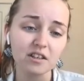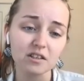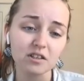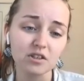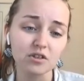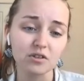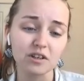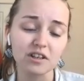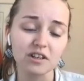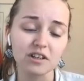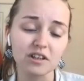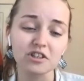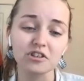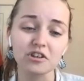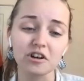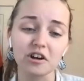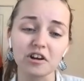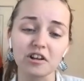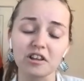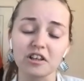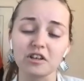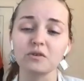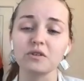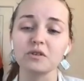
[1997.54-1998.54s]
Strange
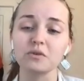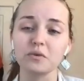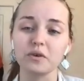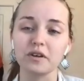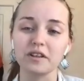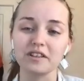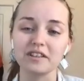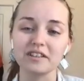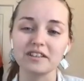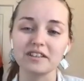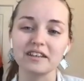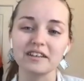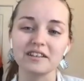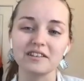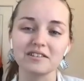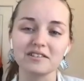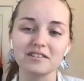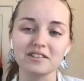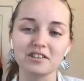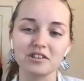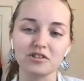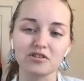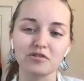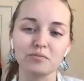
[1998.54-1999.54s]
Darling was one that
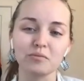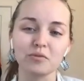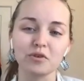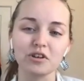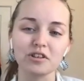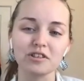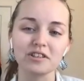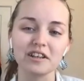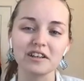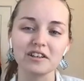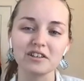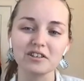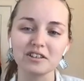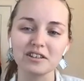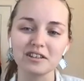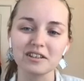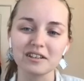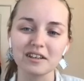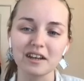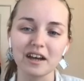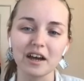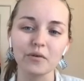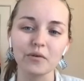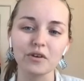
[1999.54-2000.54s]
deserved more attention.
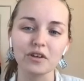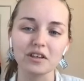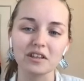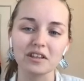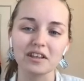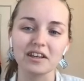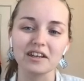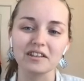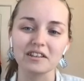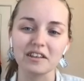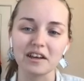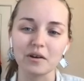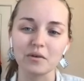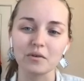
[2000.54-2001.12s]
I really like that